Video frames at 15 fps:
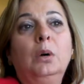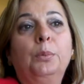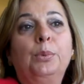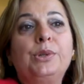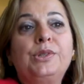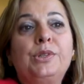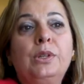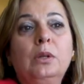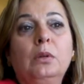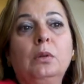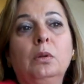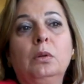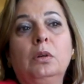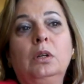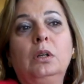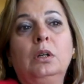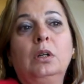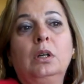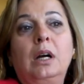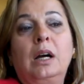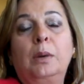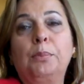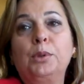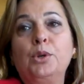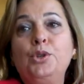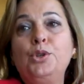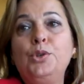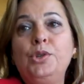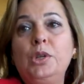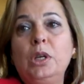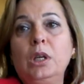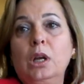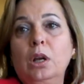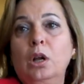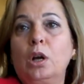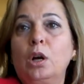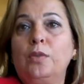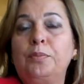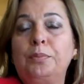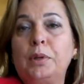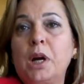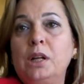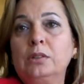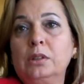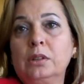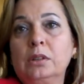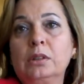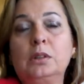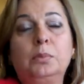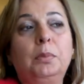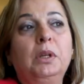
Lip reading: Brazil are producing a lot of products,